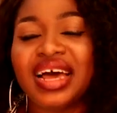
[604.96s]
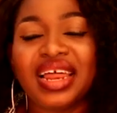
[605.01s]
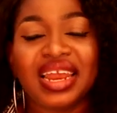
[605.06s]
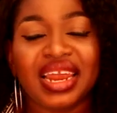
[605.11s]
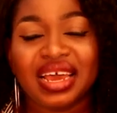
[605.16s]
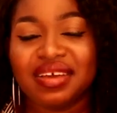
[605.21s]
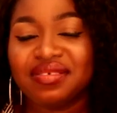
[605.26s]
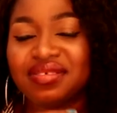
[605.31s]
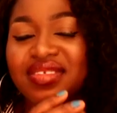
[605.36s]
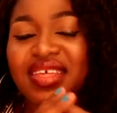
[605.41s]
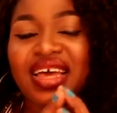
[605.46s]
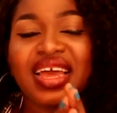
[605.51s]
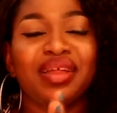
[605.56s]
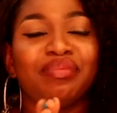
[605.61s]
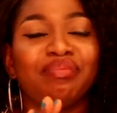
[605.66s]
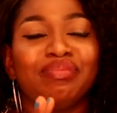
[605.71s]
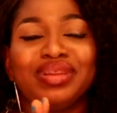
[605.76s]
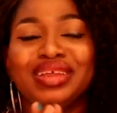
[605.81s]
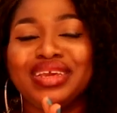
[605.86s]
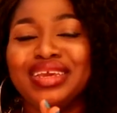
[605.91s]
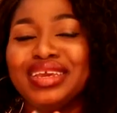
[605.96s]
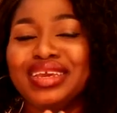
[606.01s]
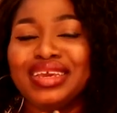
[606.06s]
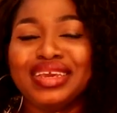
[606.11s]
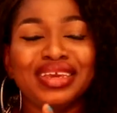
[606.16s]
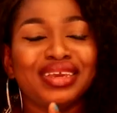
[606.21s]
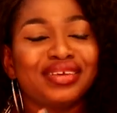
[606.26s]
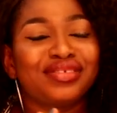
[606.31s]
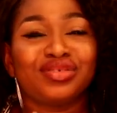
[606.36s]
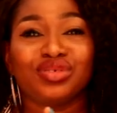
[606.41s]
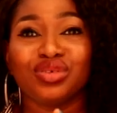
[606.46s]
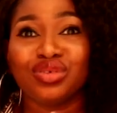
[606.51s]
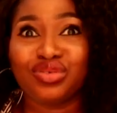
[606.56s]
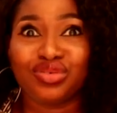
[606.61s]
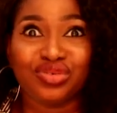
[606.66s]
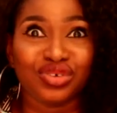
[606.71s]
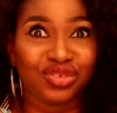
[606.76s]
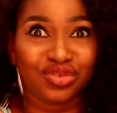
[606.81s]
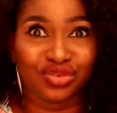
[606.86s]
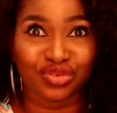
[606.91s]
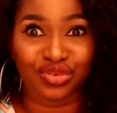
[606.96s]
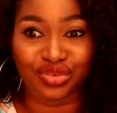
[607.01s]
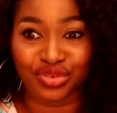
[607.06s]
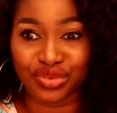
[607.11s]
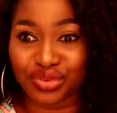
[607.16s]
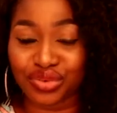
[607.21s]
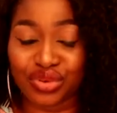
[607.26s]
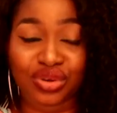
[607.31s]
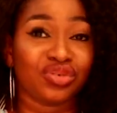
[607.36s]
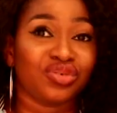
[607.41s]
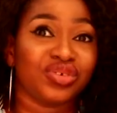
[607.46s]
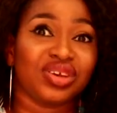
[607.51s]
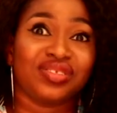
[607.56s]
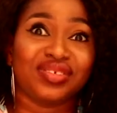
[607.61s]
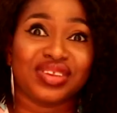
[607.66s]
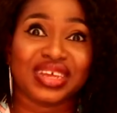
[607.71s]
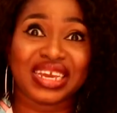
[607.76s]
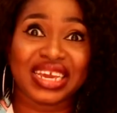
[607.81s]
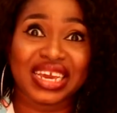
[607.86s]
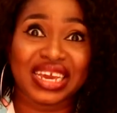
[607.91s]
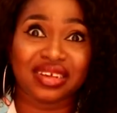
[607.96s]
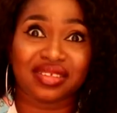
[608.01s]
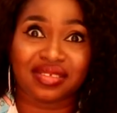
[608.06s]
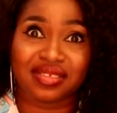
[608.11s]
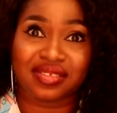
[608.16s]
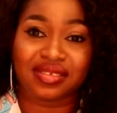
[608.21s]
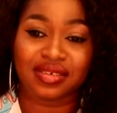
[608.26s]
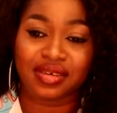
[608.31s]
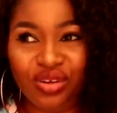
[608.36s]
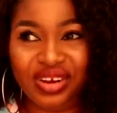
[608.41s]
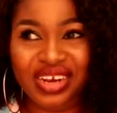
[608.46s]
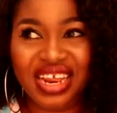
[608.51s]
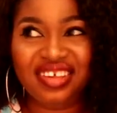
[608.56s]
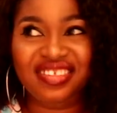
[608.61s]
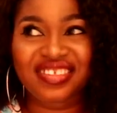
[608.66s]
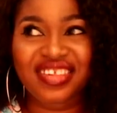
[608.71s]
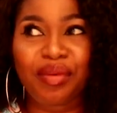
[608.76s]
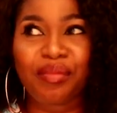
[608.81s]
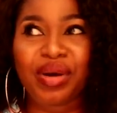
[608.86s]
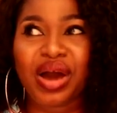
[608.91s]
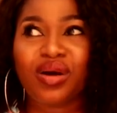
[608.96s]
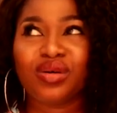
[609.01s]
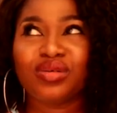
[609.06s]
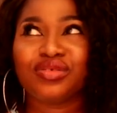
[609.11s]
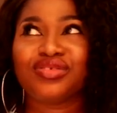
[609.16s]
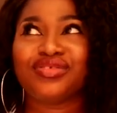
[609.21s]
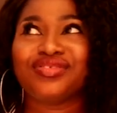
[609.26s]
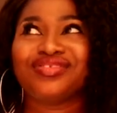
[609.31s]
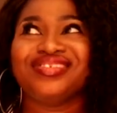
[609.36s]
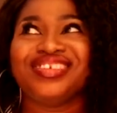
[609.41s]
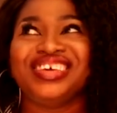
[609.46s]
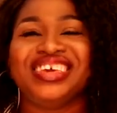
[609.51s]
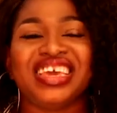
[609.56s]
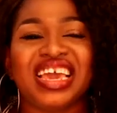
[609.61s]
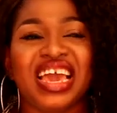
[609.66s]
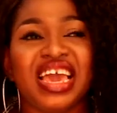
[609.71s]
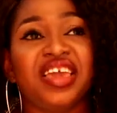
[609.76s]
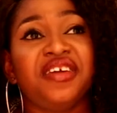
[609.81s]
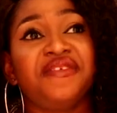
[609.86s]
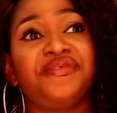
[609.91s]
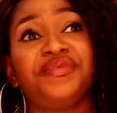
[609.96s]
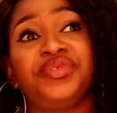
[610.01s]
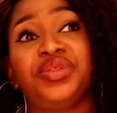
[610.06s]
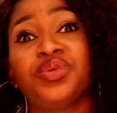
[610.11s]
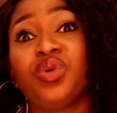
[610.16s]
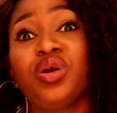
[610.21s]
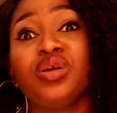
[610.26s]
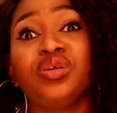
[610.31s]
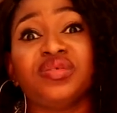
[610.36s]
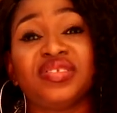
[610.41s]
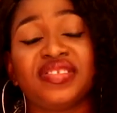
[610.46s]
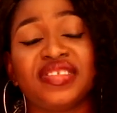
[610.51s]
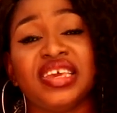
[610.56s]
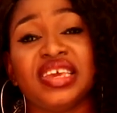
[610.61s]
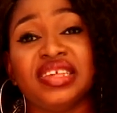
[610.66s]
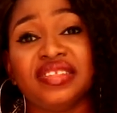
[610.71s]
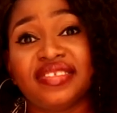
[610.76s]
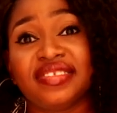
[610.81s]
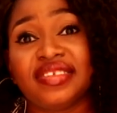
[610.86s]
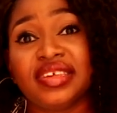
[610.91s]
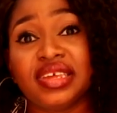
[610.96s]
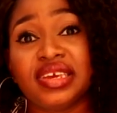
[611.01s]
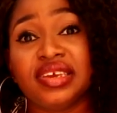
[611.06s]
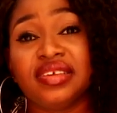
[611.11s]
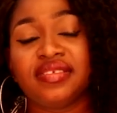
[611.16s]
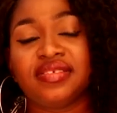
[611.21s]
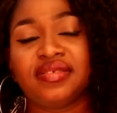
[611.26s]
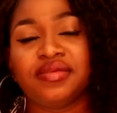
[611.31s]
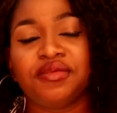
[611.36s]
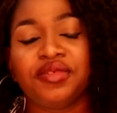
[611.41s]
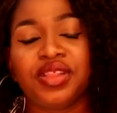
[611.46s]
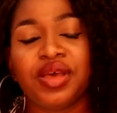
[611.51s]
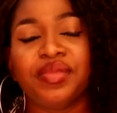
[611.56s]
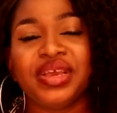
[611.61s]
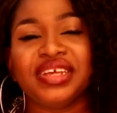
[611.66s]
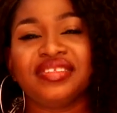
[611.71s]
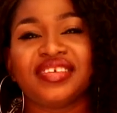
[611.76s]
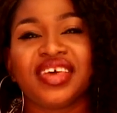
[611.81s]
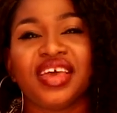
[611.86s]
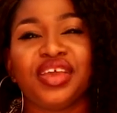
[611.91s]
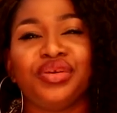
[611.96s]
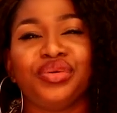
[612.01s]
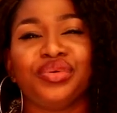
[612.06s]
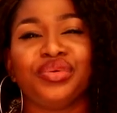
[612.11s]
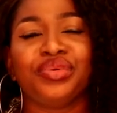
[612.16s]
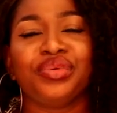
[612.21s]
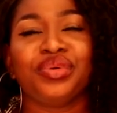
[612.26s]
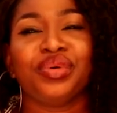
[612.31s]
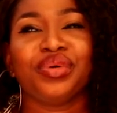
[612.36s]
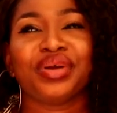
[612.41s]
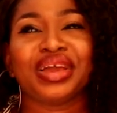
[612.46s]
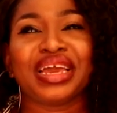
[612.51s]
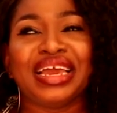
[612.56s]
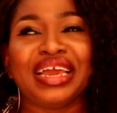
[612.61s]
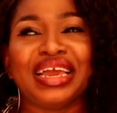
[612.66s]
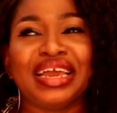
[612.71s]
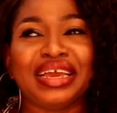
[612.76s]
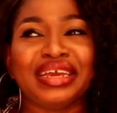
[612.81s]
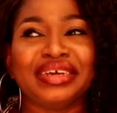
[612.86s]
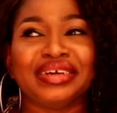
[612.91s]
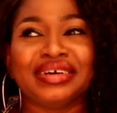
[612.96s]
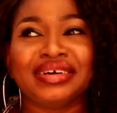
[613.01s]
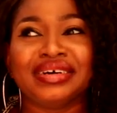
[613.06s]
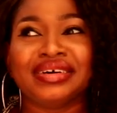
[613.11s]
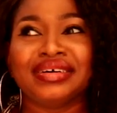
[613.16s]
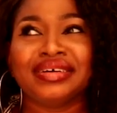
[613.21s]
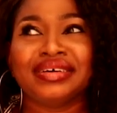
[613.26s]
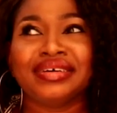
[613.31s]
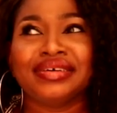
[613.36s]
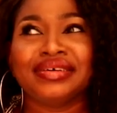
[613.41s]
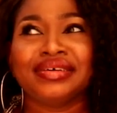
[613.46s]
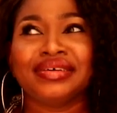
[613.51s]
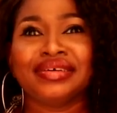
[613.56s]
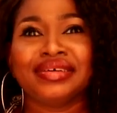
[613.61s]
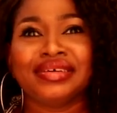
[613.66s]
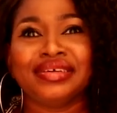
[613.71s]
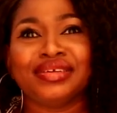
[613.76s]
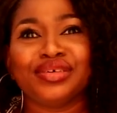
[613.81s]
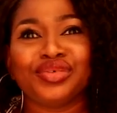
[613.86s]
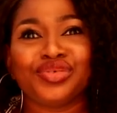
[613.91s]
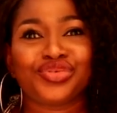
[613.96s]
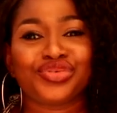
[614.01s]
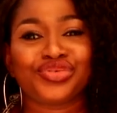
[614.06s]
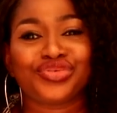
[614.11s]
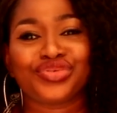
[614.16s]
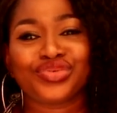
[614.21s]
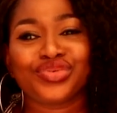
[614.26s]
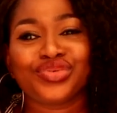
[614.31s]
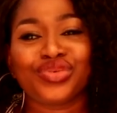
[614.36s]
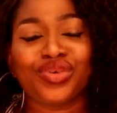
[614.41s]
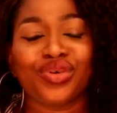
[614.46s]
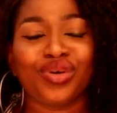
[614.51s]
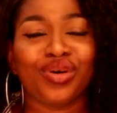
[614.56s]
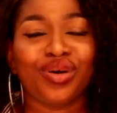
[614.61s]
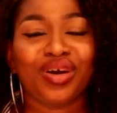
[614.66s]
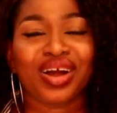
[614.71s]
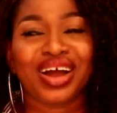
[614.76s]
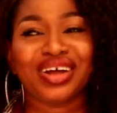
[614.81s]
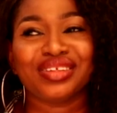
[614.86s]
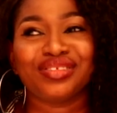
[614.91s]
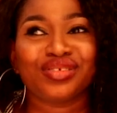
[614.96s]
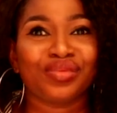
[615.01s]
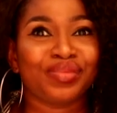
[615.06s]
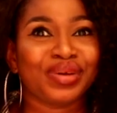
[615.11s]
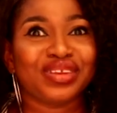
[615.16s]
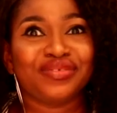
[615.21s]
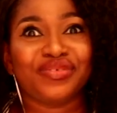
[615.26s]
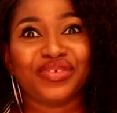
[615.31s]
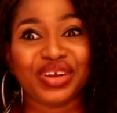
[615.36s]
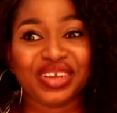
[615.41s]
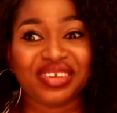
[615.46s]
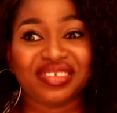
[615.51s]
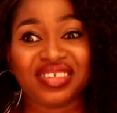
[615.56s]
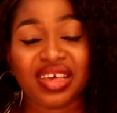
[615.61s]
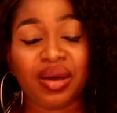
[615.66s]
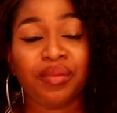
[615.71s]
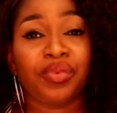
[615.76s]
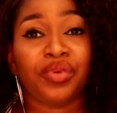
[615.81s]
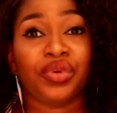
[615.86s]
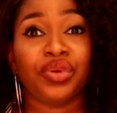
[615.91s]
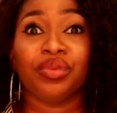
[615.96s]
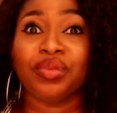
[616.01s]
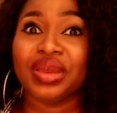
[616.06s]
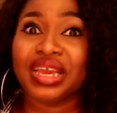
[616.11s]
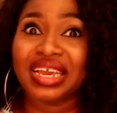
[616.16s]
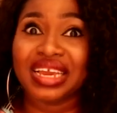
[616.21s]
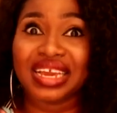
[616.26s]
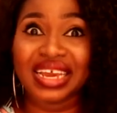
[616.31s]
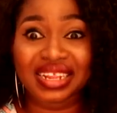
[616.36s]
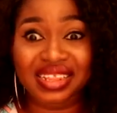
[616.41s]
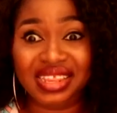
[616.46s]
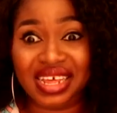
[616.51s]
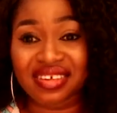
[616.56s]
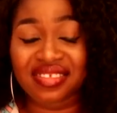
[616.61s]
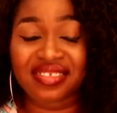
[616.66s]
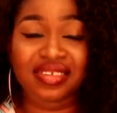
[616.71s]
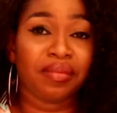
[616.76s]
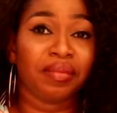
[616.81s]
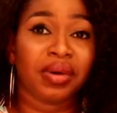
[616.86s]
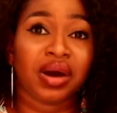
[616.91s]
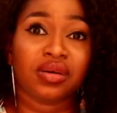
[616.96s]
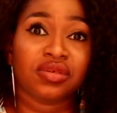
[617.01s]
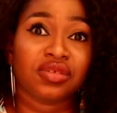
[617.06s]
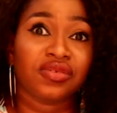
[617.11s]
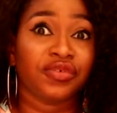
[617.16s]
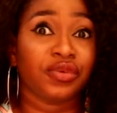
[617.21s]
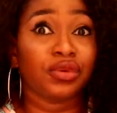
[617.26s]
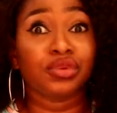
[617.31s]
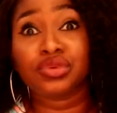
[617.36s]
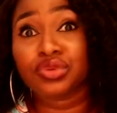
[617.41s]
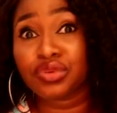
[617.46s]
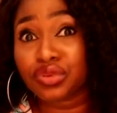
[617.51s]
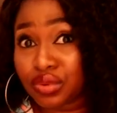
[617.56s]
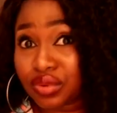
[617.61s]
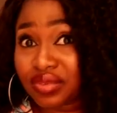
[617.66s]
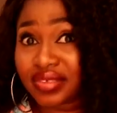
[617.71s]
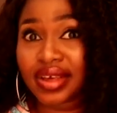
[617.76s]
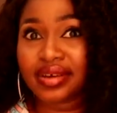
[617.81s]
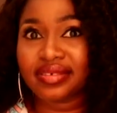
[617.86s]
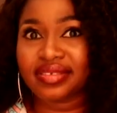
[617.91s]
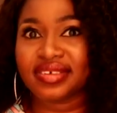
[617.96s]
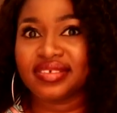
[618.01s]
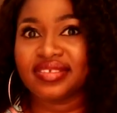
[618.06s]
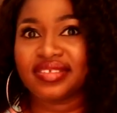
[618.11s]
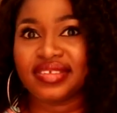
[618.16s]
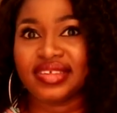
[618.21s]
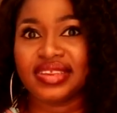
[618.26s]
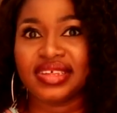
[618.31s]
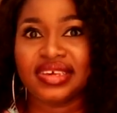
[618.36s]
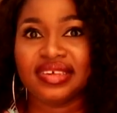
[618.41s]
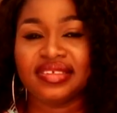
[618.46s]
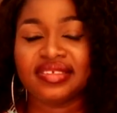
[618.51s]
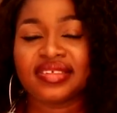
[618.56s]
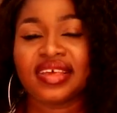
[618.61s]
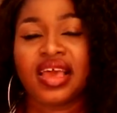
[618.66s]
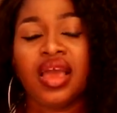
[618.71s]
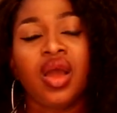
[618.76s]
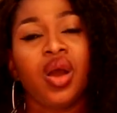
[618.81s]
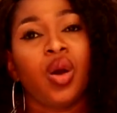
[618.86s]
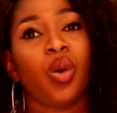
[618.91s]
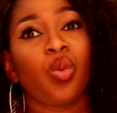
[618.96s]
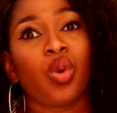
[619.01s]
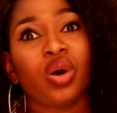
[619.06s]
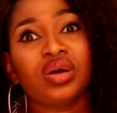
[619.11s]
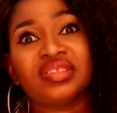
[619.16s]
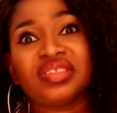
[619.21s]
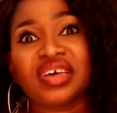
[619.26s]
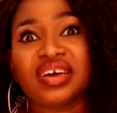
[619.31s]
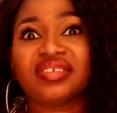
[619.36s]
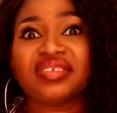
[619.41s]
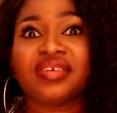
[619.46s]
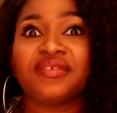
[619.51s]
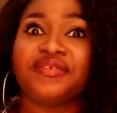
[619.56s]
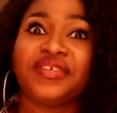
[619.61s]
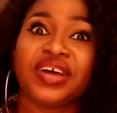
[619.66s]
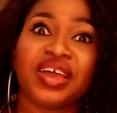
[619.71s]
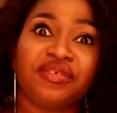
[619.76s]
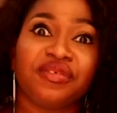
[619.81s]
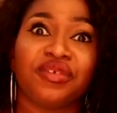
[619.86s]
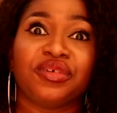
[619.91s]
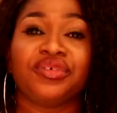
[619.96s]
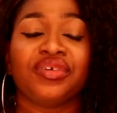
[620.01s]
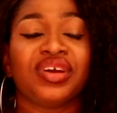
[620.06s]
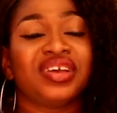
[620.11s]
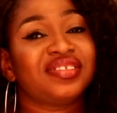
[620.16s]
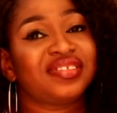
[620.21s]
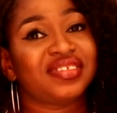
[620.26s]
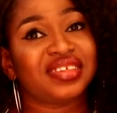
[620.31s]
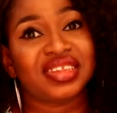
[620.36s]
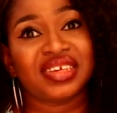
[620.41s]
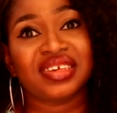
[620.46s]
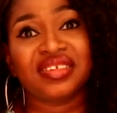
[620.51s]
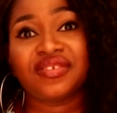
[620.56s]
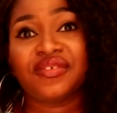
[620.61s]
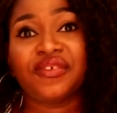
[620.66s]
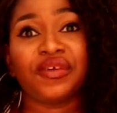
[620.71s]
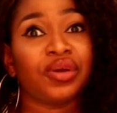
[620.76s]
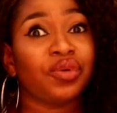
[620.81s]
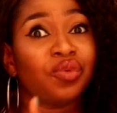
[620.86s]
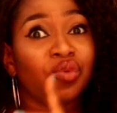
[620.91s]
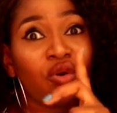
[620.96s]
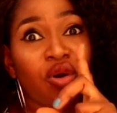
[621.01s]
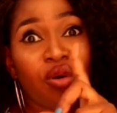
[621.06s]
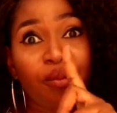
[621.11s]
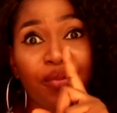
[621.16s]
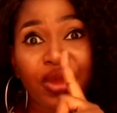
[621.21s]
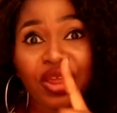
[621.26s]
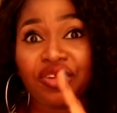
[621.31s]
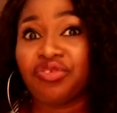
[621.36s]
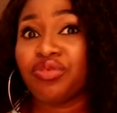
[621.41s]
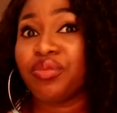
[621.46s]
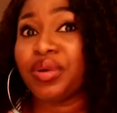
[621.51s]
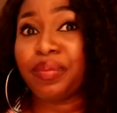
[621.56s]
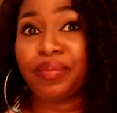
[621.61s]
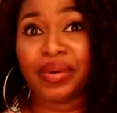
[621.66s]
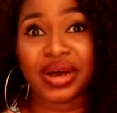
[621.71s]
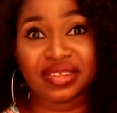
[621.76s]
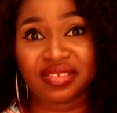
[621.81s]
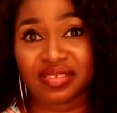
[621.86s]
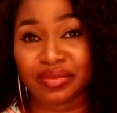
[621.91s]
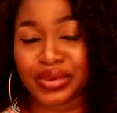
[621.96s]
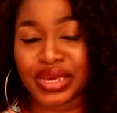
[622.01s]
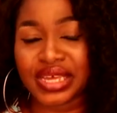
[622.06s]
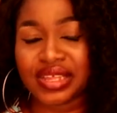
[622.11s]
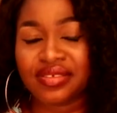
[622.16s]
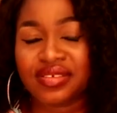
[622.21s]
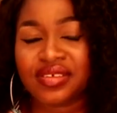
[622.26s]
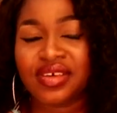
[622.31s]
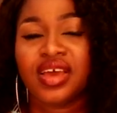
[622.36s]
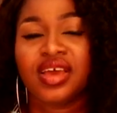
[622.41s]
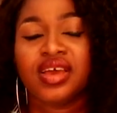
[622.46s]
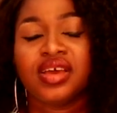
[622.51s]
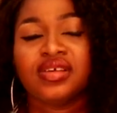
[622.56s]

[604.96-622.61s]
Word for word: that lifestyle. Please don't do it to you. Don't do it to the kids. That same house here, if the one you see in cities, they may tell you, okay, uh, you know, Osu or Cantonment, for example, you may get that same house for two thousand cedis, one thousand five hundred cedis for a one-bedroom apartment.